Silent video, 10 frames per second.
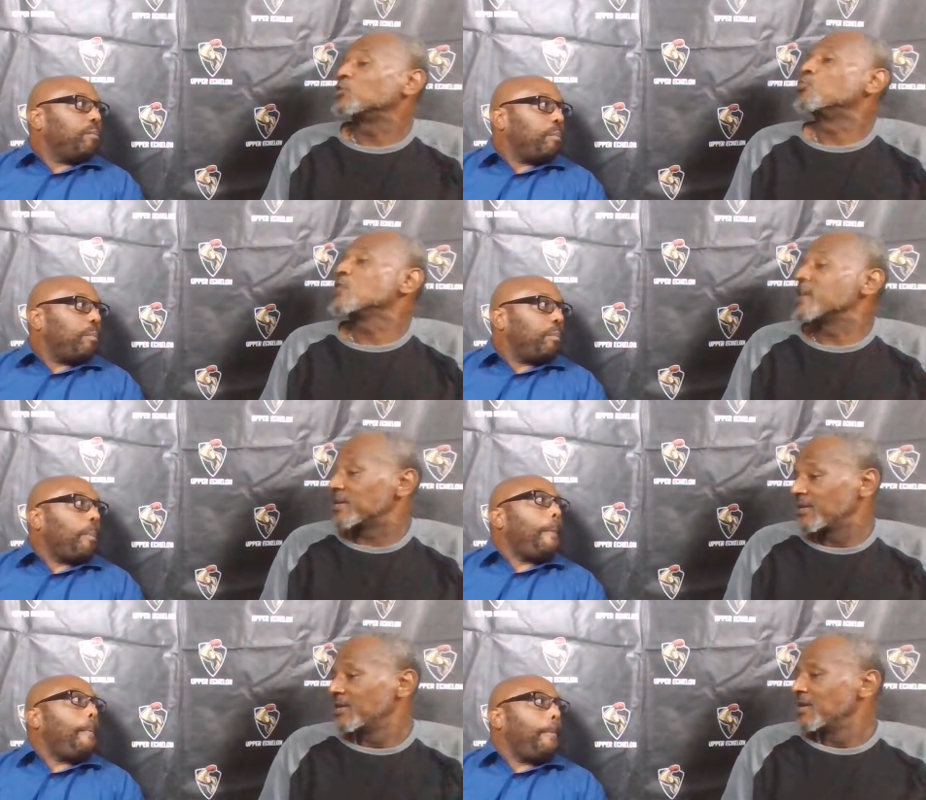Speaker 1: to
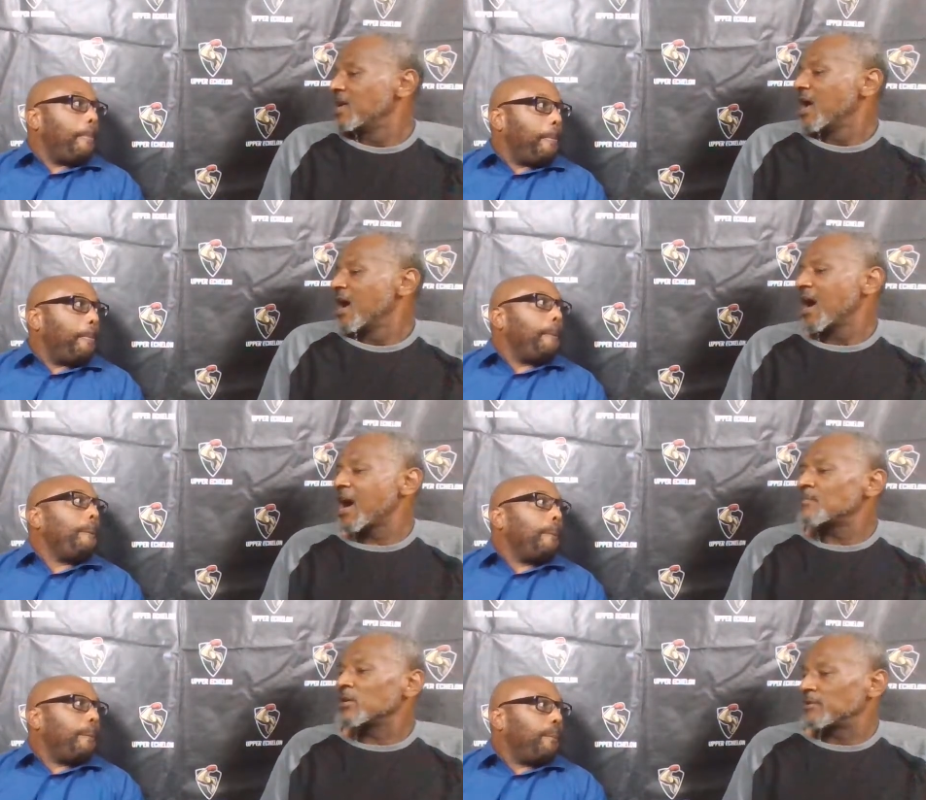win.
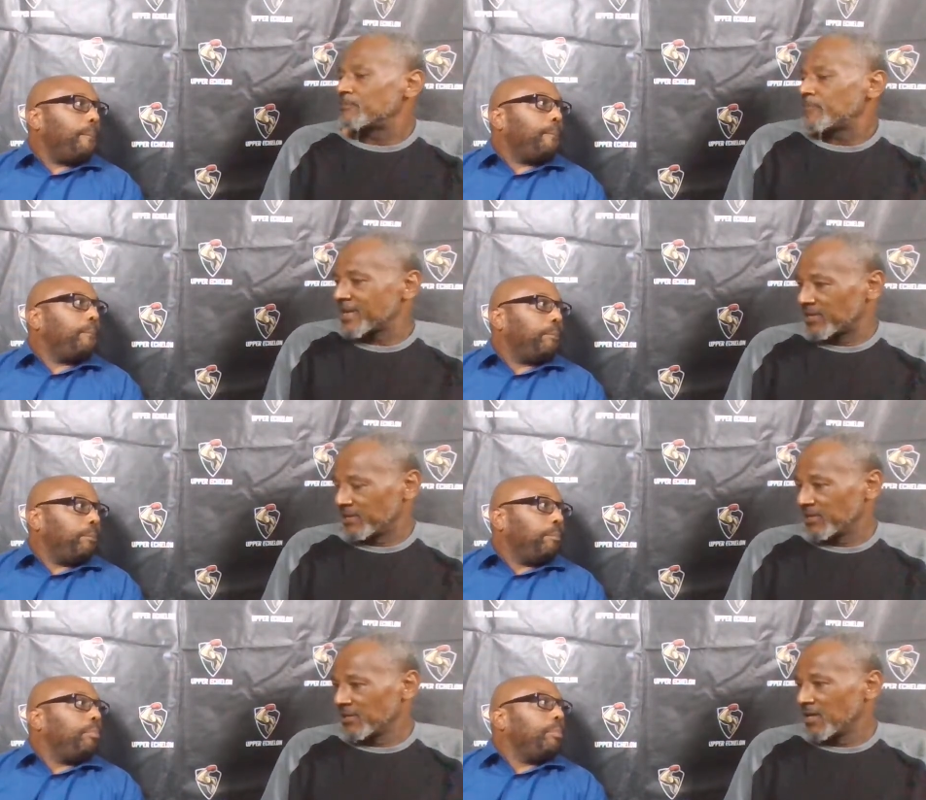I'm a
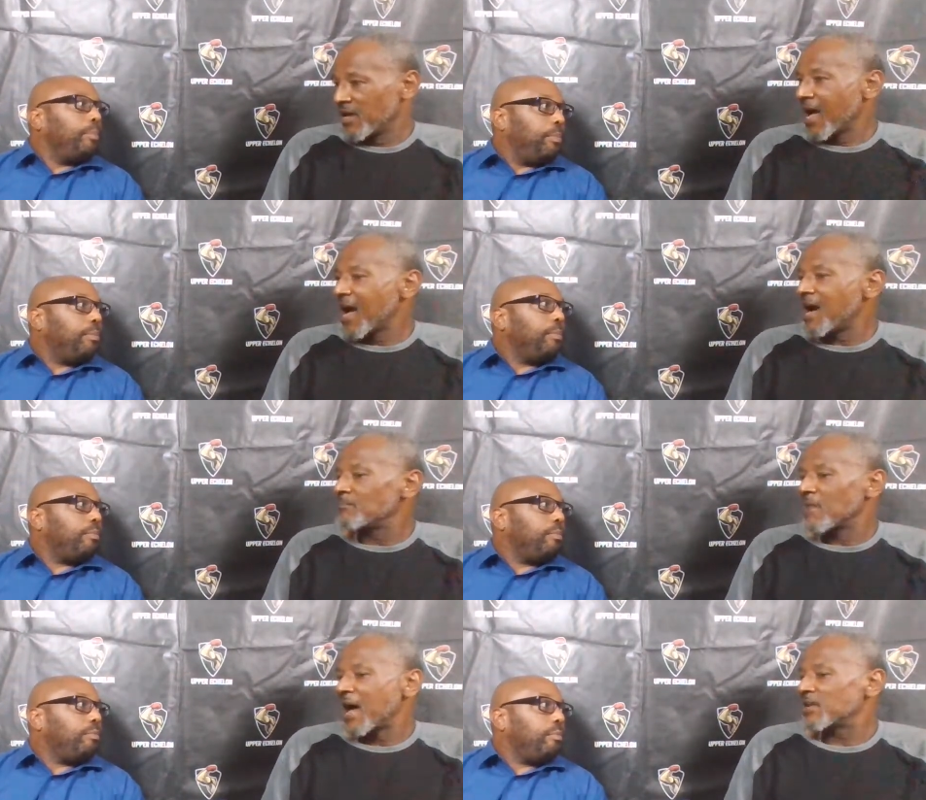competitor.
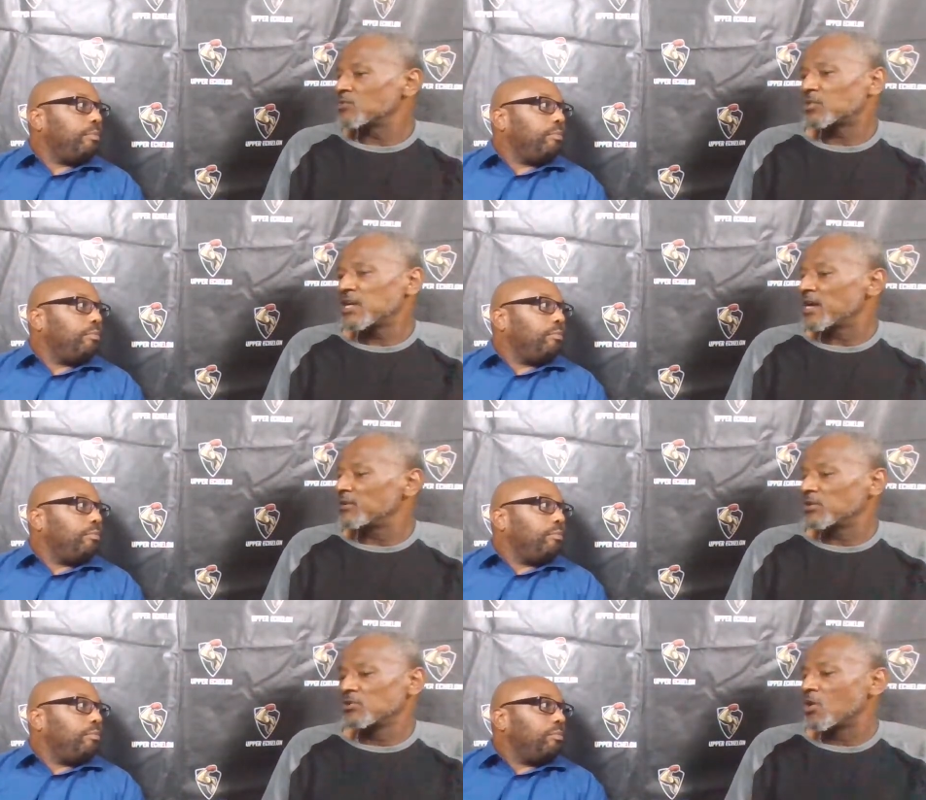I'm, I don't
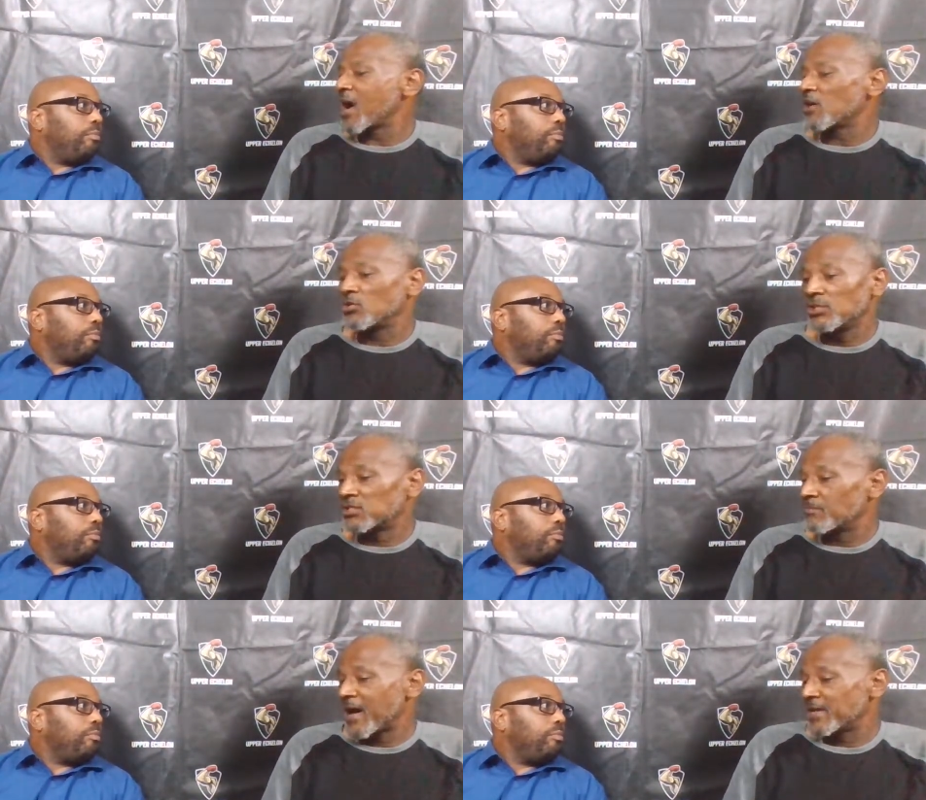care, you know, how
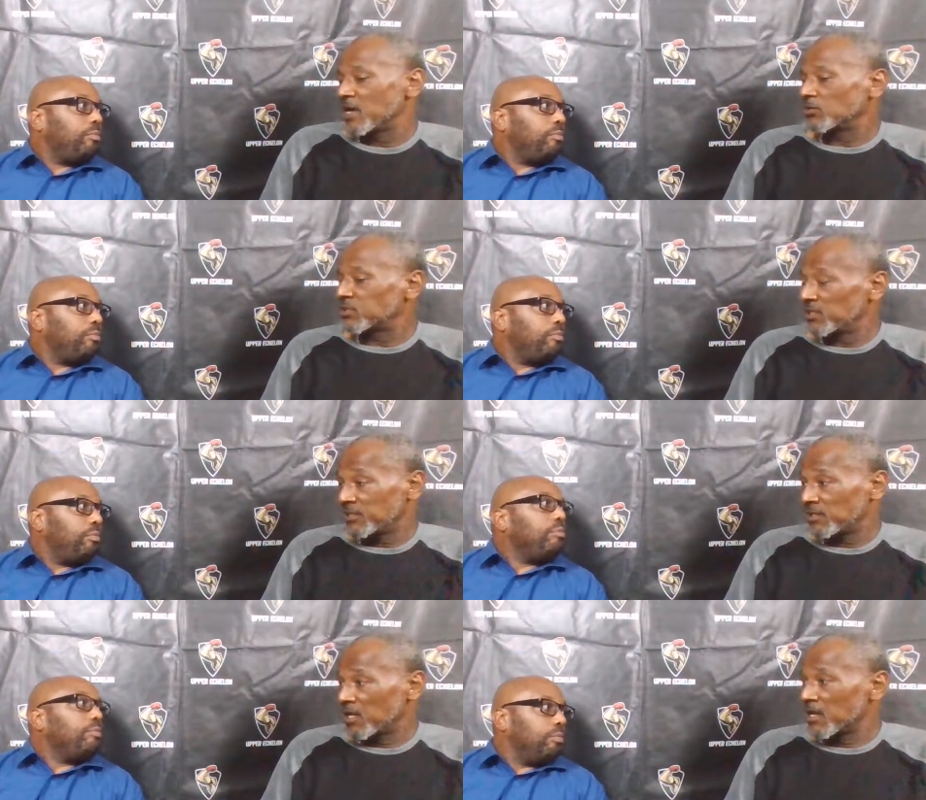good somebody else
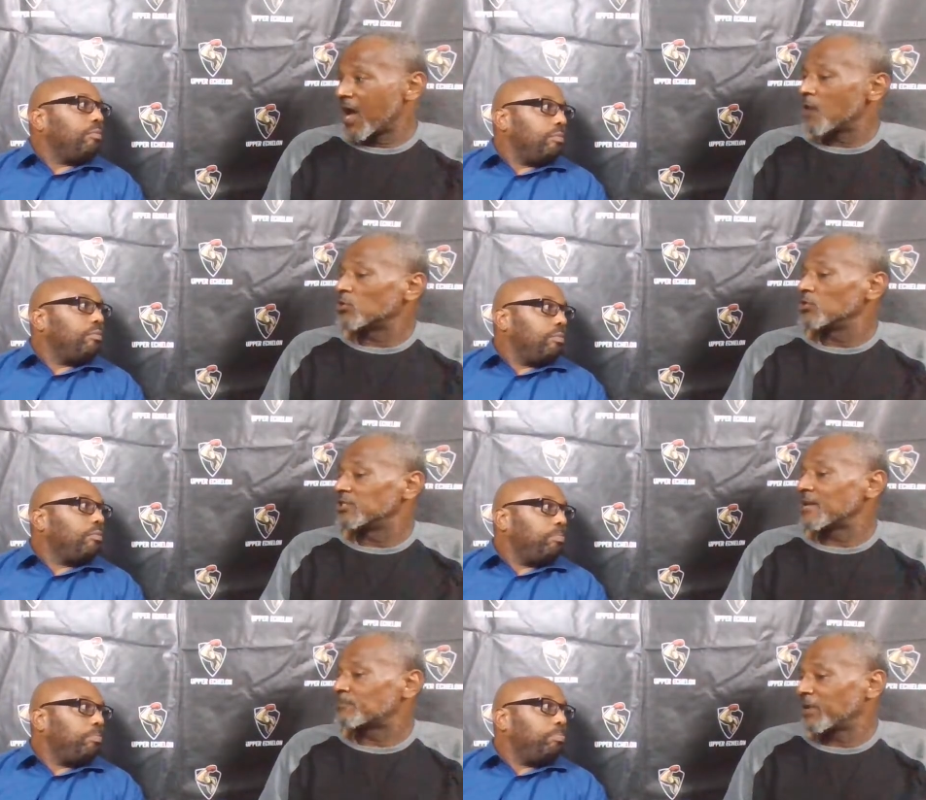is and how
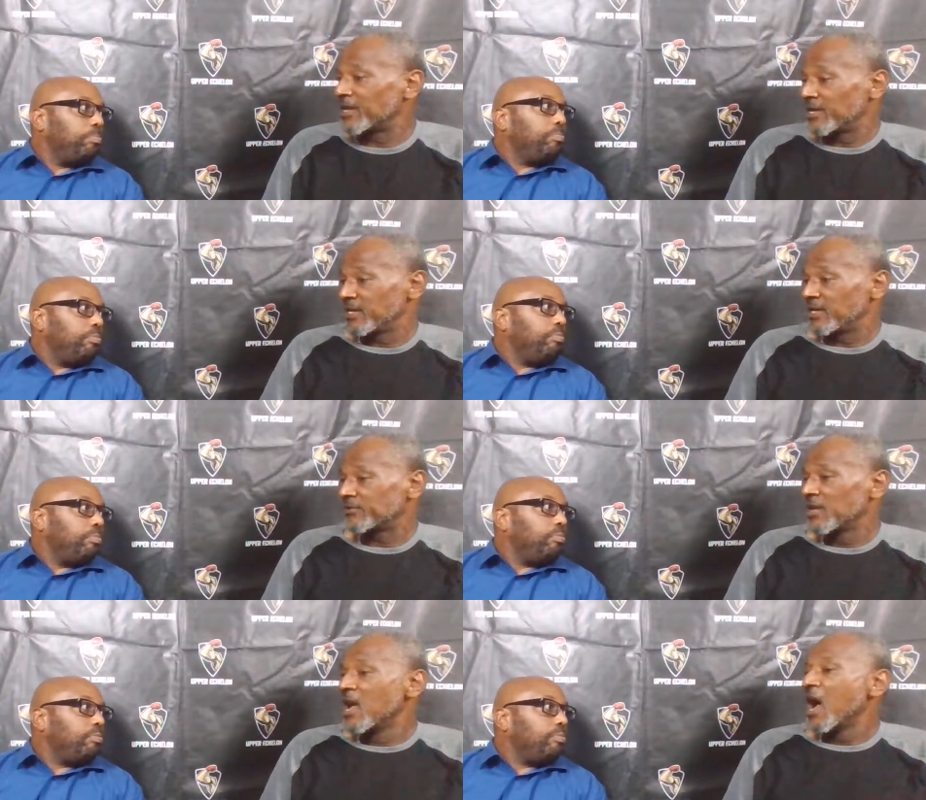good that player
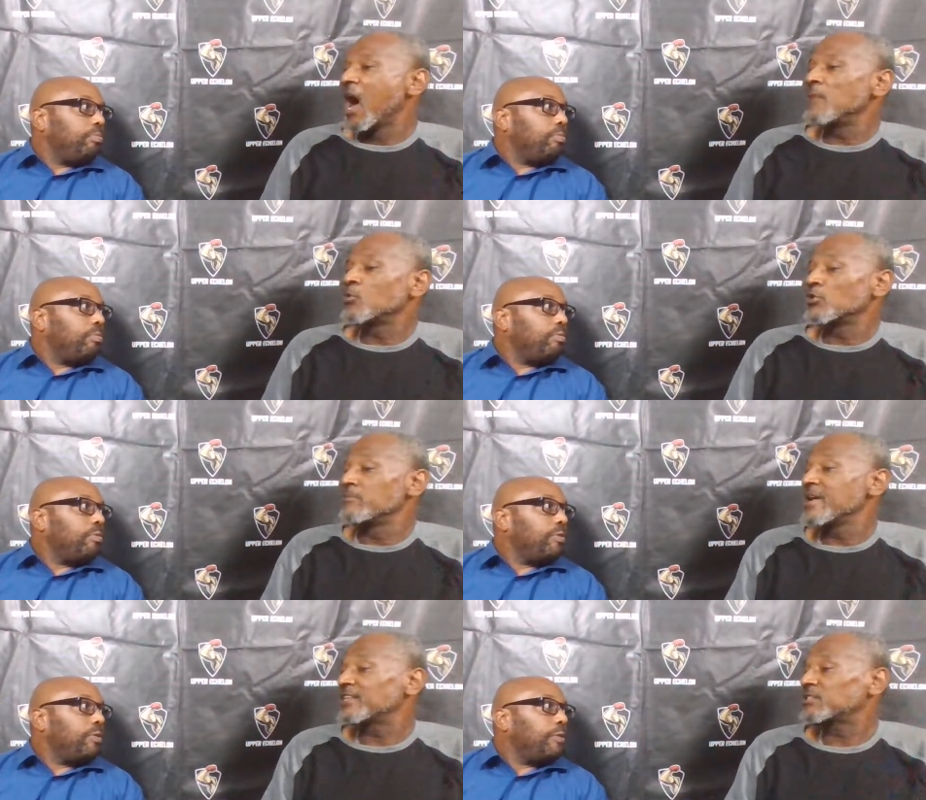is. I'm
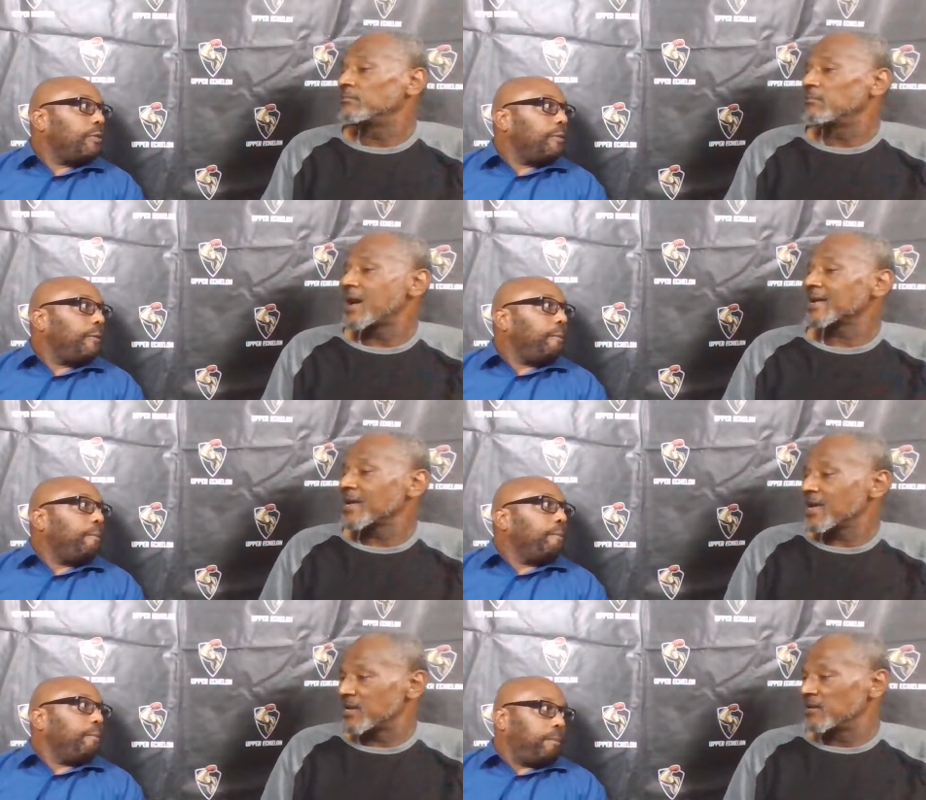going to mesh my
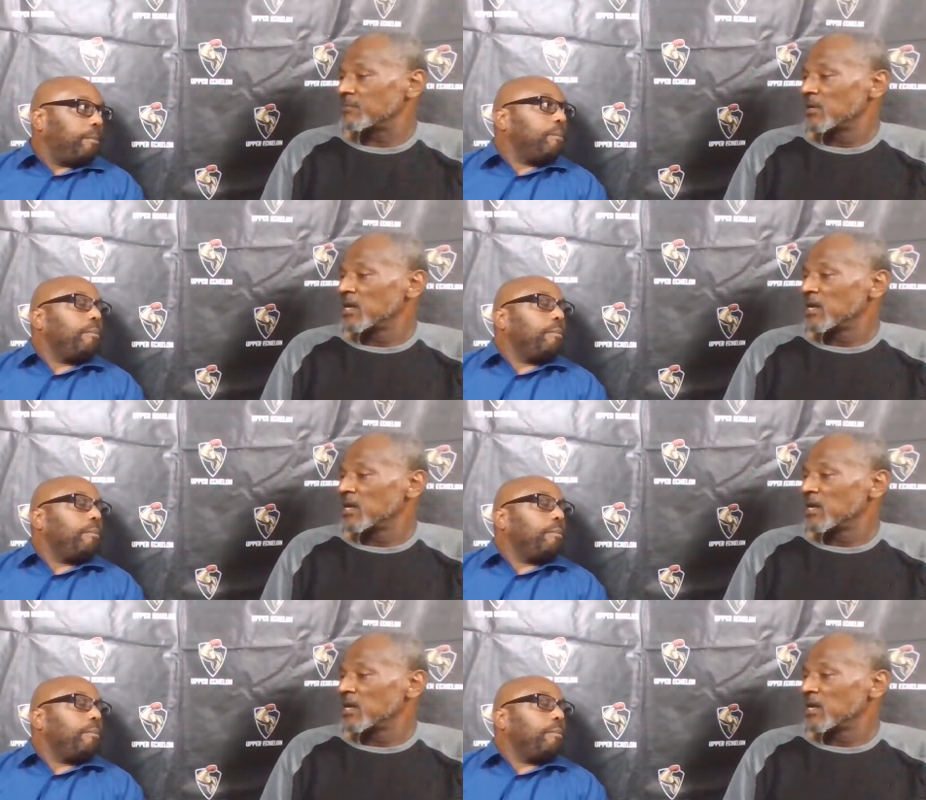game